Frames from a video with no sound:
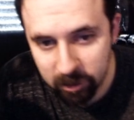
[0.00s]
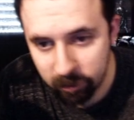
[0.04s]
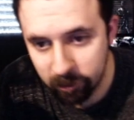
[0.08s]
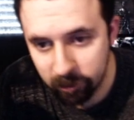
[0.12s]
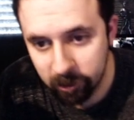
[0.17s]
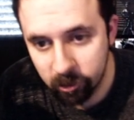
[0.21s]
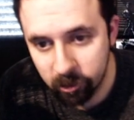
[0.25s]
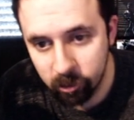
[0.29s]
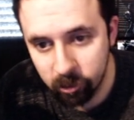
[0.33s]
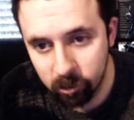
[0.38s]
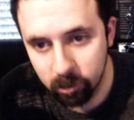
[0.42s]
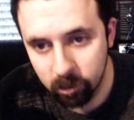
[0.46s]

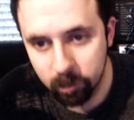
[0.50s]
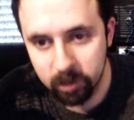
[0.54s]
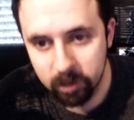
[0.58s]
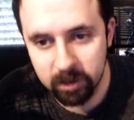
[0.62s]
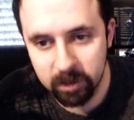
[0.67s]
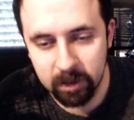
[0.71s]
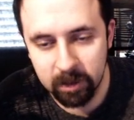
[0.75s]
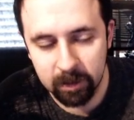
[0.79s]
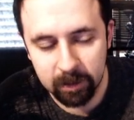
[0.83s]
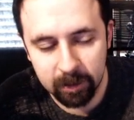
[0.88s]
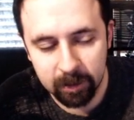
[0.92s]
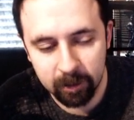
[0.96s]
already
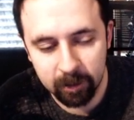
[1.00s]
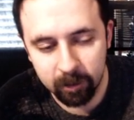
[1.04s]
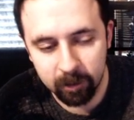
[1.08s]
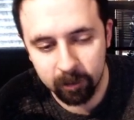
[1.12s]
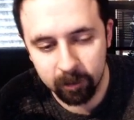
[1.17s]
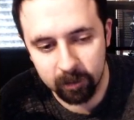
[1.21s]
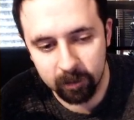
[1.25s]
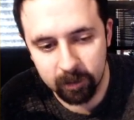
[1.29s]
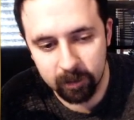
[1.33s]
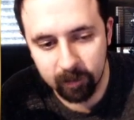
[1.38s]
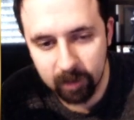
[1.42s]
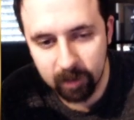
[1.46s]
200%
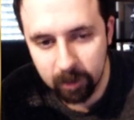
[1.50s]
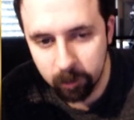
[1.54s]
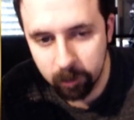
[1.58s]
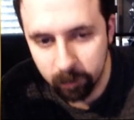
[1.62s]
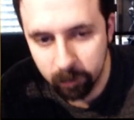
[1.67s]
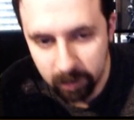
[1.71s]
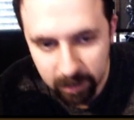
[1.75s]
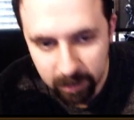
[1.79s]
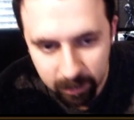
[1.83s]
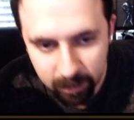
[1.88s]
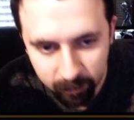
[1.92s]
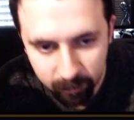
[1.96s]
Killers if they don't
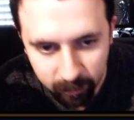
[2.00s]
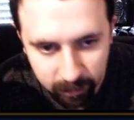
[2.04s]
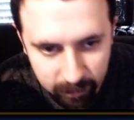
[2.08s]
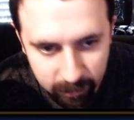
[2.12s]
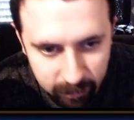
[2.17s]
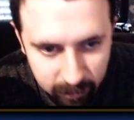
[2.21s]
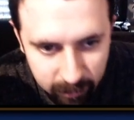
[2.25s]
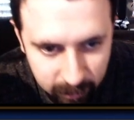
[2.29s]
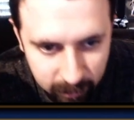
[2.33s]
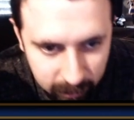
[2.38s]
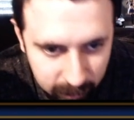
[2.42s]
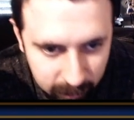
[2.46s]
have
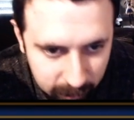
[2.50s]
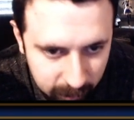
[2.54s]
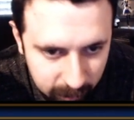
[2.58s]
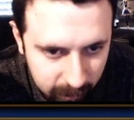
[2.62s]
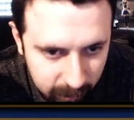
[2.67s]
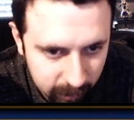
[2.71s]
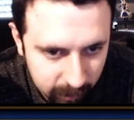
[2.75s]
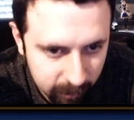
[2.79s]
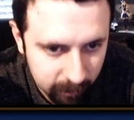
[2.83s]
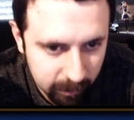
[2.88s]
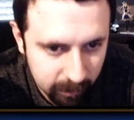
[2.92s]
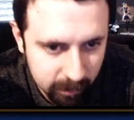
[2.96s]
any.
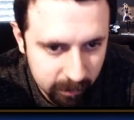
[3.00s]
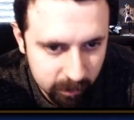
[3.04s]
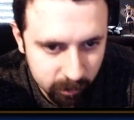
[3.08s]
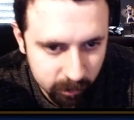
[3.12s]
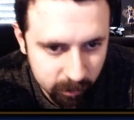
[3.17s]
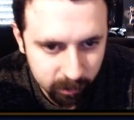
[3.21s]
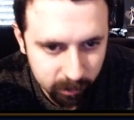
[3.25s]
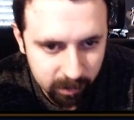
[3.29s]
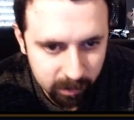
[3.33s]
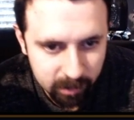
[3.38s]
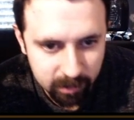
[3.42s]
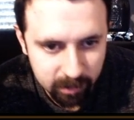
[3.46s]
That's
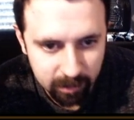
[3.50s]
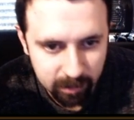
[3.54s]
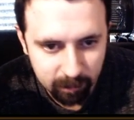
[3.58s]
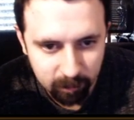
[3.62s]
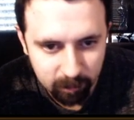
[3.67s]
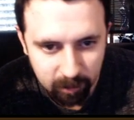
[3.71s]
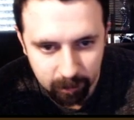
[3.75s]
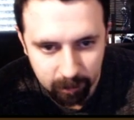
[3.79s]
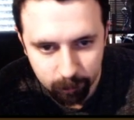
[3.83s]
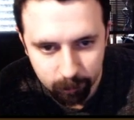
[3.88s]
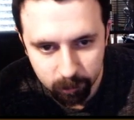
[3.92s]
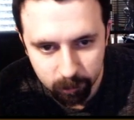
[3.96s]
crazy.
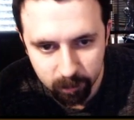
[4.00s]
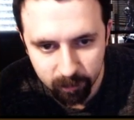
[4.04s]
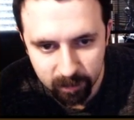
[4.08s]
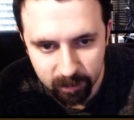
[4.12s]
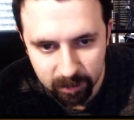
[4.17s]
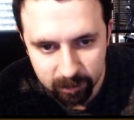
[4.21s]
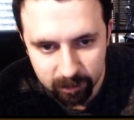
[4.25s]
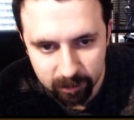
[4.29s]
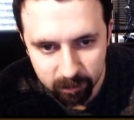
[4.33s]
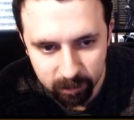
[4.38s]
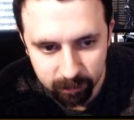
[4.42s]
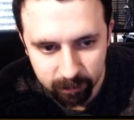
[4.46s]
Not, i wonder if
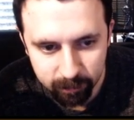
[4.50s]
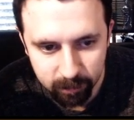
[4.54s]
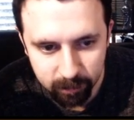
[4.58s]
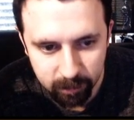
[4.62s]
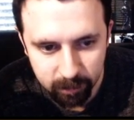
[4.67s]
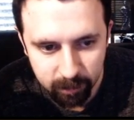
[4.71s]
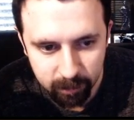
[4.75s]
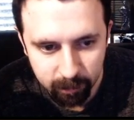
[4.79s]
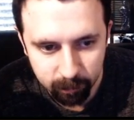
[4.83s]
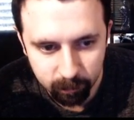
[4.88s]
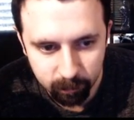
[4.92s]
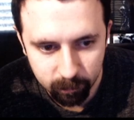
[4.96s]
that's only for
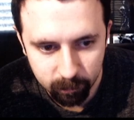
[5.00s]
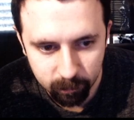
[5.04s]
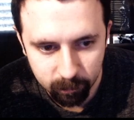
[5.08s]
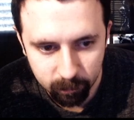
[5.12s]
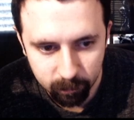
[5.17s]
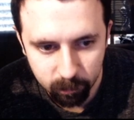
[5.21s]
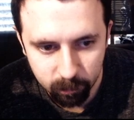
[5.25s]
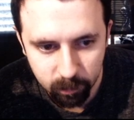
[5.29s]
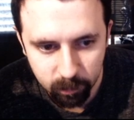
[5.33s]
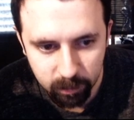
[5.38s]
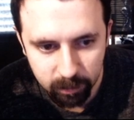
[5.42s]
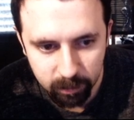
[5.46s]
him,
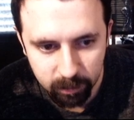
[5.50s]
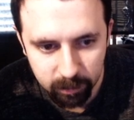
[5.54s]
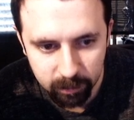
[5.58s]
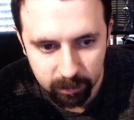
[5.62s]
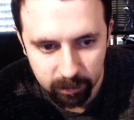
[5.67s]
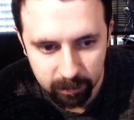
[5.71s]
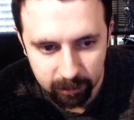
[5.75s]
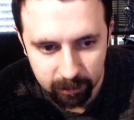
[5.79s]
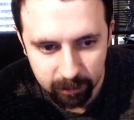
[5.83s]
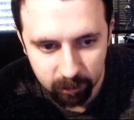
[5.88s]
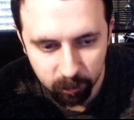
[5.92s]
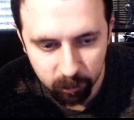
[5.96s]
but
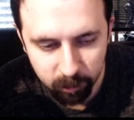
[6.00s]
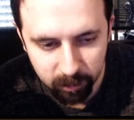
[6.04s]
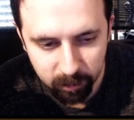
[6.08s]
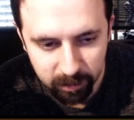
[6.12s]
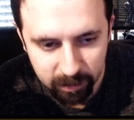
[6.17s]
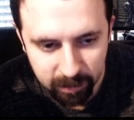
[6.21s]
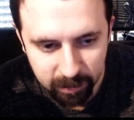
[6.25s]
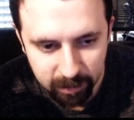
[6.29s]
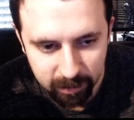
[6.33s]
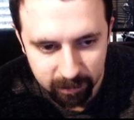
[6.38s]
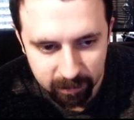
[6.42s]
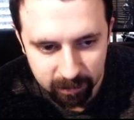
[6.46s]
I hopefully
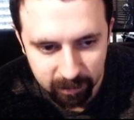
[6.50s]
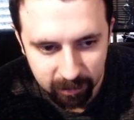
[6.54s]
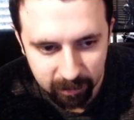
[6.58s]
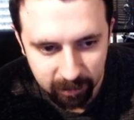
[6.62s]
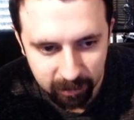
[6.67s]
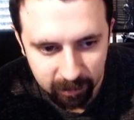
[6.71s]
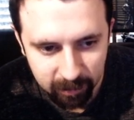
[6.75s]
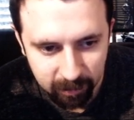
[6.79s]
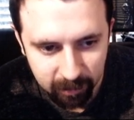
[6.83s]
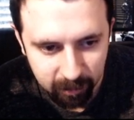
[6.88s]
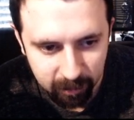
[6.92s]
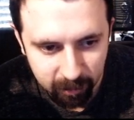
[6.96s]
not.
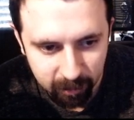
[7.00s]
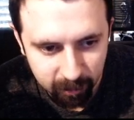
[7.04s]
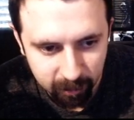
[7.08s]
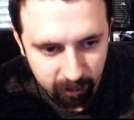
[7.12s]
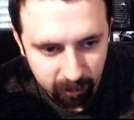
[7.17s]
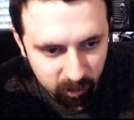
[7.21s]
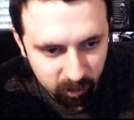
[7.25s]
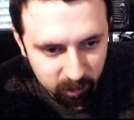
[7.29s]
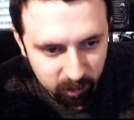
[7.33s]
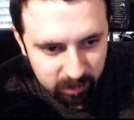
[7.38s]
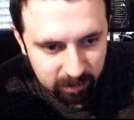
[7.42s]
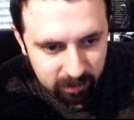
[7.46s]

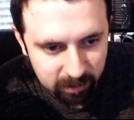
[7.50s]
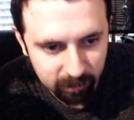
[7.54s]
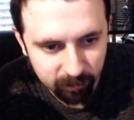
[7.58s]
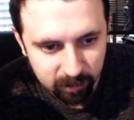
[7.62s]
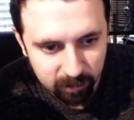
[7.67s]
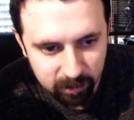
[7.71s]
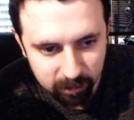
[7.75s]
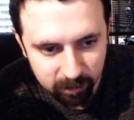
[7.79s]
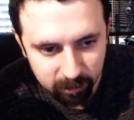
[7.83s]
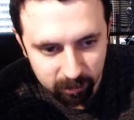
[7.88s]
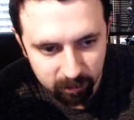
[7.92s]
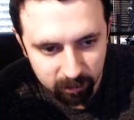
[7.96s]
100%
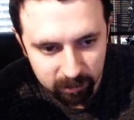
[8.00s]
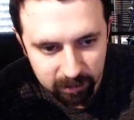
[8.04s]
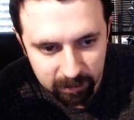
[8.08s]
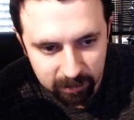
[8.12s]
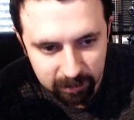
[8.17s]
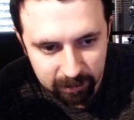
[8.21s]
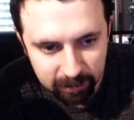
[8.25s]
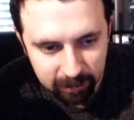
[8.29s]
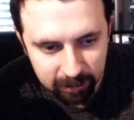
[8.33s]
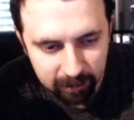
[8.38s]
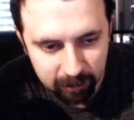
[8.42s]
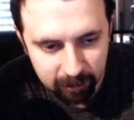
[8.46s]
Physical
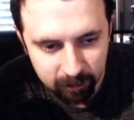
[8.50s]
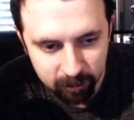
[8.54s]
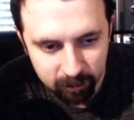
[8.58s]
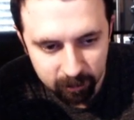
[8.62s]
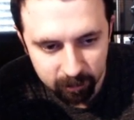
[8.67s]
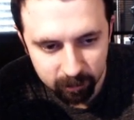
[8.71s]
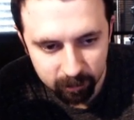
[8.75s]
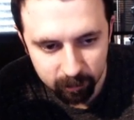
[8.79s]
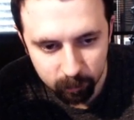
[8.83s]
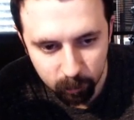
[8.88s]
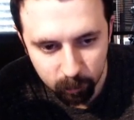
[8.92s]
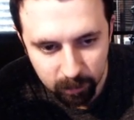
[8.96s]
TDH,
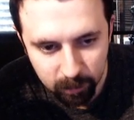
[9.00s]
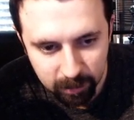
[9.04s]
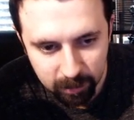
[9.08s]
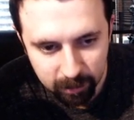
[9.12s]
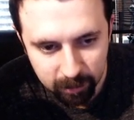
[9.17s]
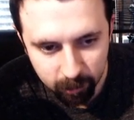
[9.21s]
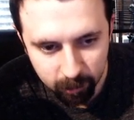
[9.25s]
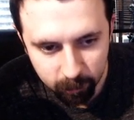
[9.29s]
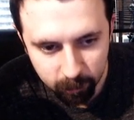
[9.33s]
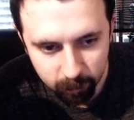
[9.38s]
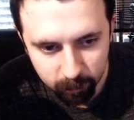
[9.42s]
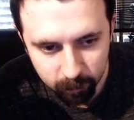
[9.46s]

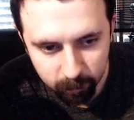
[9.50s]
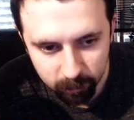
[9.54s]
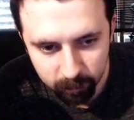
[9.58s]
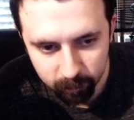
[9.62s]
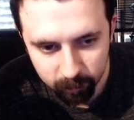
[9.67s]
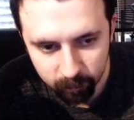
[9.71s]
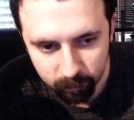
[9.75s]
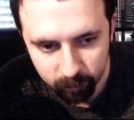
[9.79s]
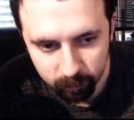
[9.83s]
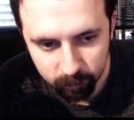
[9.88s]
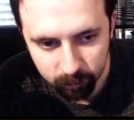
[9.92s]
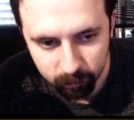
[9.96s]
wow.
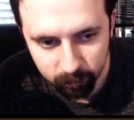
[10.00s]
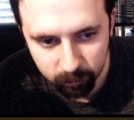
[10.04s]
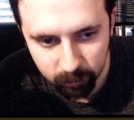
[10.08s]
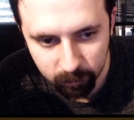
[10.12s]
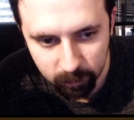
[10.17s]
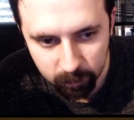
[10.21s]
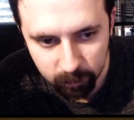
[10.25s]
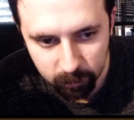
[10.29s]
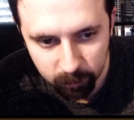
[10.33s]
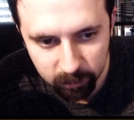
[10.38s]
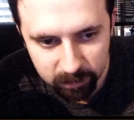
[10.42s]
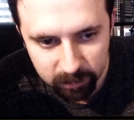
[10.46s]

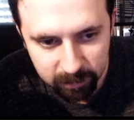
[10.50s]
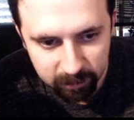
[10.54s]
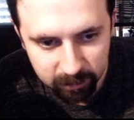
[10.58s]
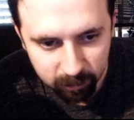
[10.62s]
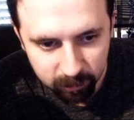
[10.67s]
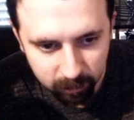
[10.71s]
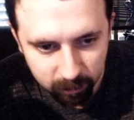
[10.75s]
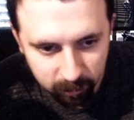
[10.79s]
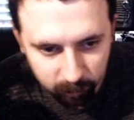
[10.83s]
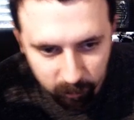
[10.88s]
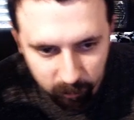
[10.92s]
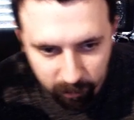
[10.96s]
Well, it says
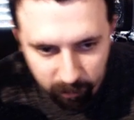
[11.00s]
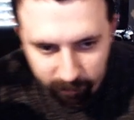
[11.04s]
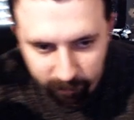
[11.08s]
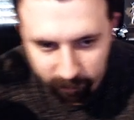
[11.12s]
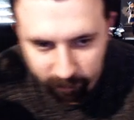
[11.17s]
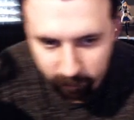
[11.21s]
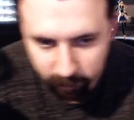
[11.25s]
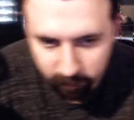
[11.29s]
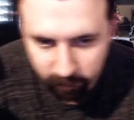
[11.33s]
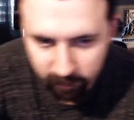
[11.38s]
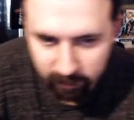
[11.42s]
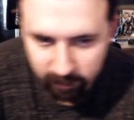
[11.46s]
only Balthier
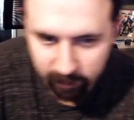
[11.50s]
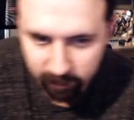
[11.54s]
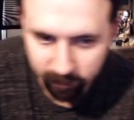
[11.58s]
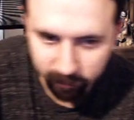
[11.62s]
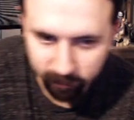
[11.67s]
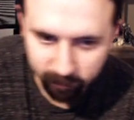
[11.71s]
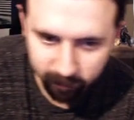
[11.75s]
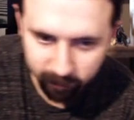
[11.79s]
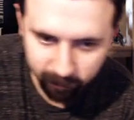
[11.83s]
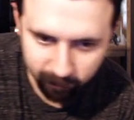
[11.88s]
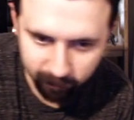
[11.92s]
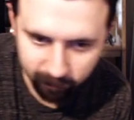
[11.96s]
only
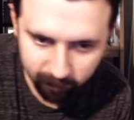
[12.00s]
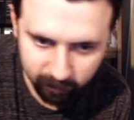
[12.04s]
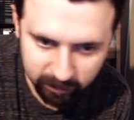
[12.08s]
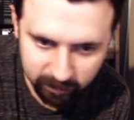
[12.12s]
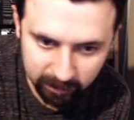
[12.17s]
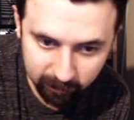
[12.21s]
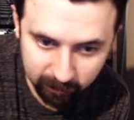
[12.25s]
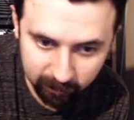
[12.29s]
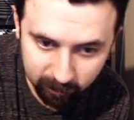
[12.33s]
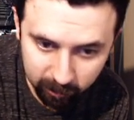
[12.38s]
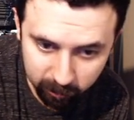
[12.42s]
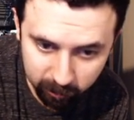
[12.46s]

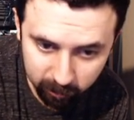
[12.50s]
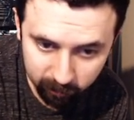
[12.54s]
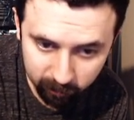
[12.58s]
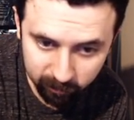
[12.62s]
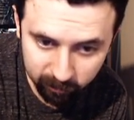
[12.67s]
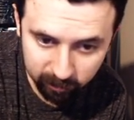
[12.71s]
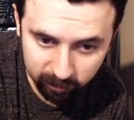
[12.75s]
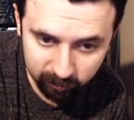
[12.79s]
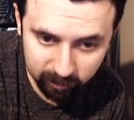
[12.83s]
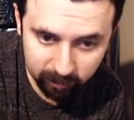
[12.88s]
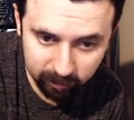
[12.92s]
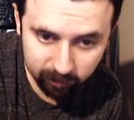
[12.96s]

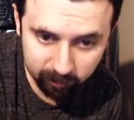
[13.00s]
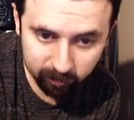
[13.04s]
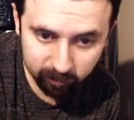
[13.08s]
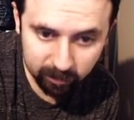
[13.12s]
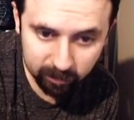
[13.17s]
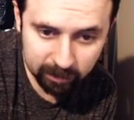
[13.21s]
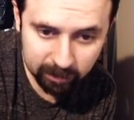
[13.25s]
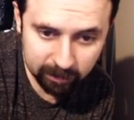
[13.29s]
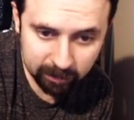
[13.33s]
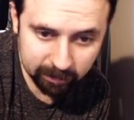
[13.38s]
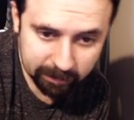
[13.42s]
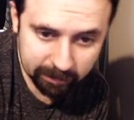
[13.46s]
750
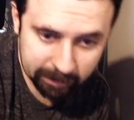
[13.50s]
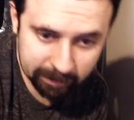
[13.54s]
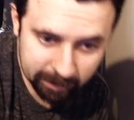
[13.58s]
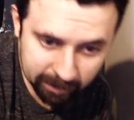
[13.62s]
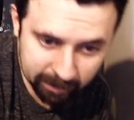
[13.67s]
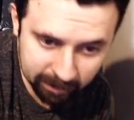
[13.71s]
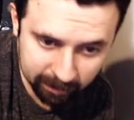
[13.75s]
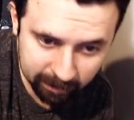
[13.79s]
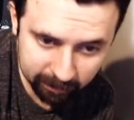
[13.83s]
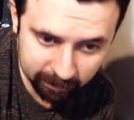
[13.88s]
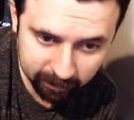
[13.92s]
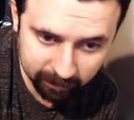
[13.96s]
flat
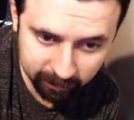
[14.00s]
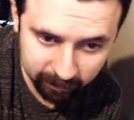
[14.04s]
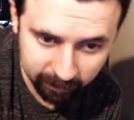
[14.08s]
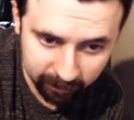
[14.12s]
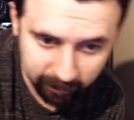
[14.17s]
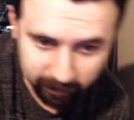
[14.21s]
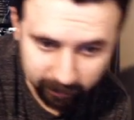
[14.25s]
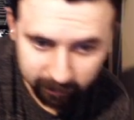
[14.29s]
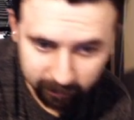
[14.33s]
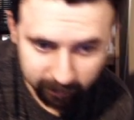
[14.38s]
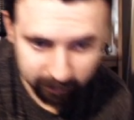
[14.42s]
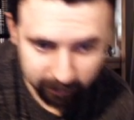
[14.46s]
attack
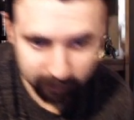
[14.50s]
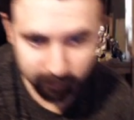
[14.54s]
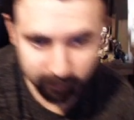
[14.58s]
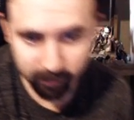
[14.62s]
and